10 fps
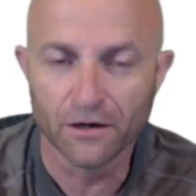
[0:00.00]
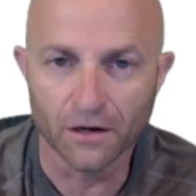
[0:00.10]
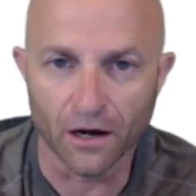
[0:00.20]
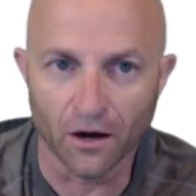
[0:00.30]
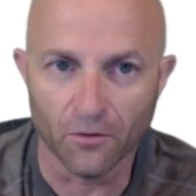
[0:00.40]

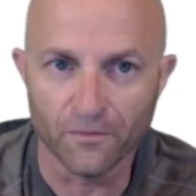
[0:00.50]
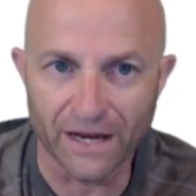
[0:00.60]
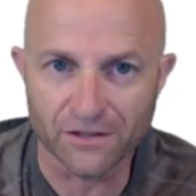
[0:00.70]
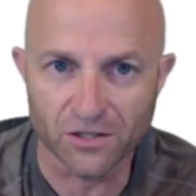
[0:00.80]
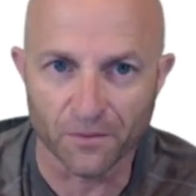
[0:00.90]

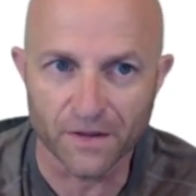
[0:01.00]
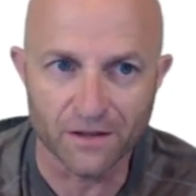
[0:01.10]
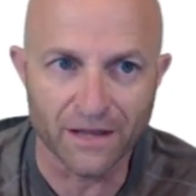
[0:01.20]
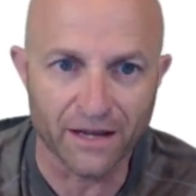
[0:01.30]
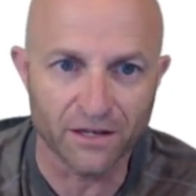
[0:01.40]
That's
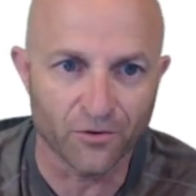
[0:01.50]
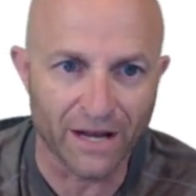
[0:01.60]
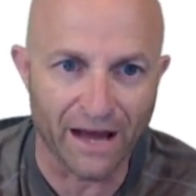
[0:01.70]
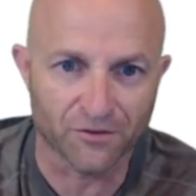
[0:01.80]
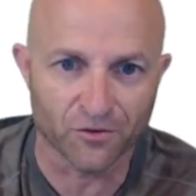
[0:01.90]
something that you would
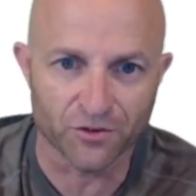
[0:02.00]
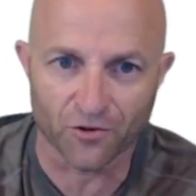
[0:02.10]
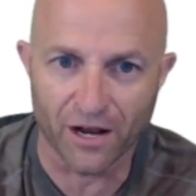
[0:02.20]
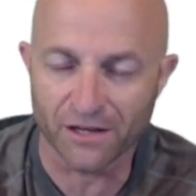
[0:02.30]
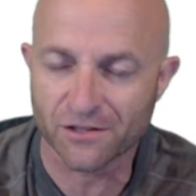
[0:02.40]
have to
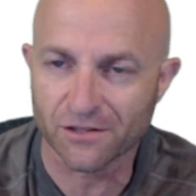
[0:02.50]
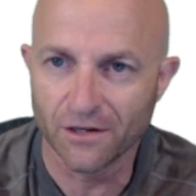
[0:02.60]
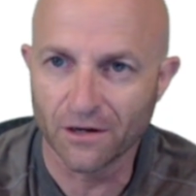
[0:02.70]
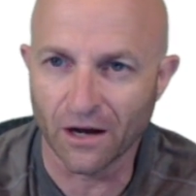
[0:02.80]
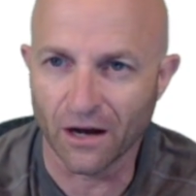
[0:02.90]
address,
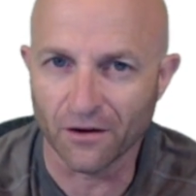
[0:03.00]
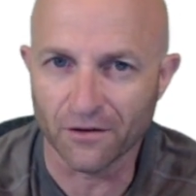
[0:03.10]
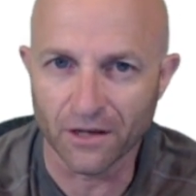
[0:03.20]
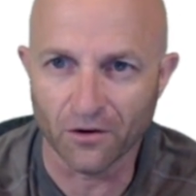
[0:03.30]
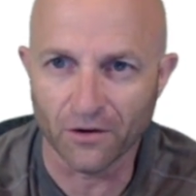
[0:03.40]

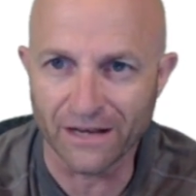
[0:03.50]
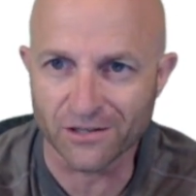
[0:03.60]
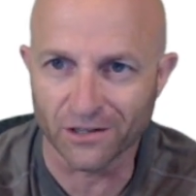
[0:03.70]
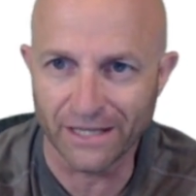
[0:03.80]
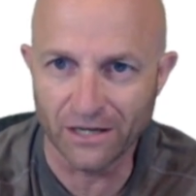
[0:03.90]
as
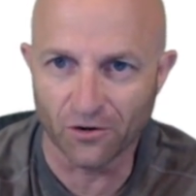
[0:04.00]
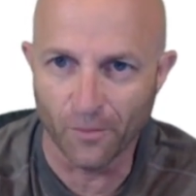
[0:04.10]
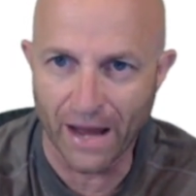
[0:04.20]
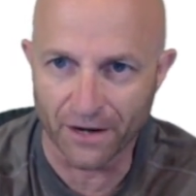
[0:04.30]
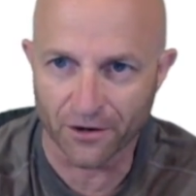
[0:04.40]
a legal
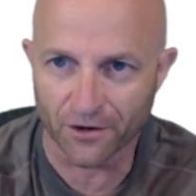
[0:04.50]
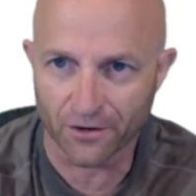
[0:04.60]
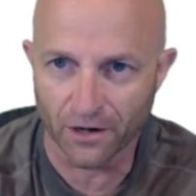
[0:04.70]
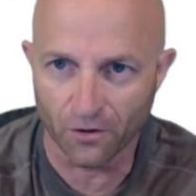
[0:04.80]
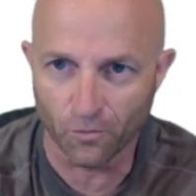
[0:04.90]

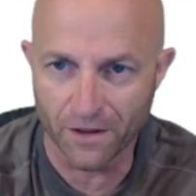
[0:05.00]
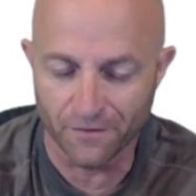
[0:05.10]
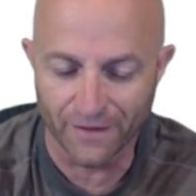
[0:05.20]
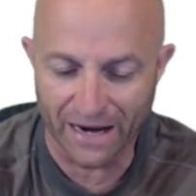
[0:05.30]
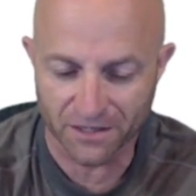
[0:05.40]
matter with
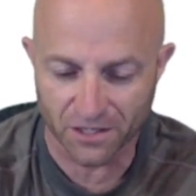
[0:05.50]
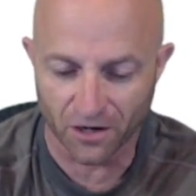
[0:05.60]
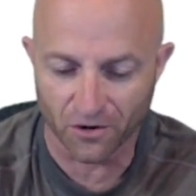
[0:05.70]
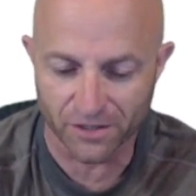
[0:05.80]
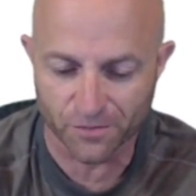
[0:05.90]

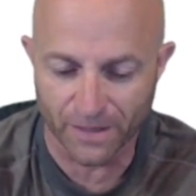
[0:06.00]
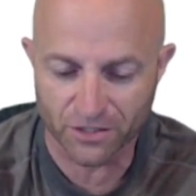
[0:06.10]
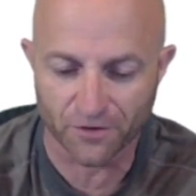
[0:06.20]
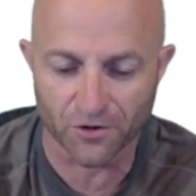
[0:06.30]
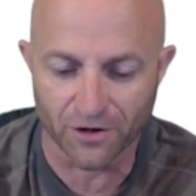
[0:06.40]
Nexo,
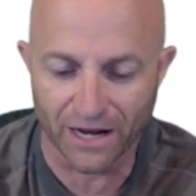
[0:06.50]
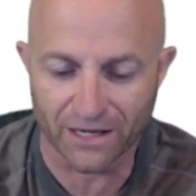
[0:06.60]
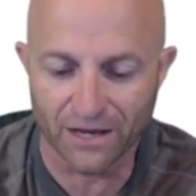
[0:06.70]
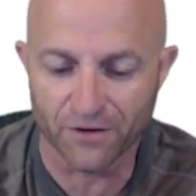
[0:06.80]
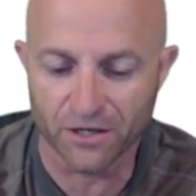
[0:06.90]
especially if they're not
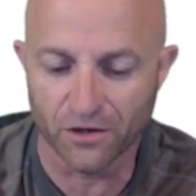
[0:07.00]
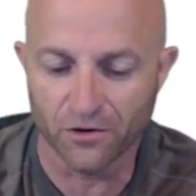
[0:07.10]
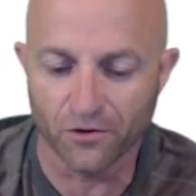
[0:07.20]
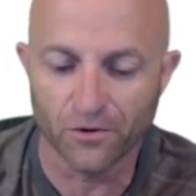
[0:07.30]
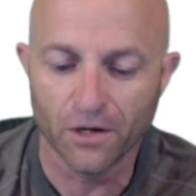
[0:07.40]
giving
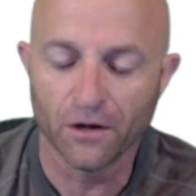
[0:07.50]
you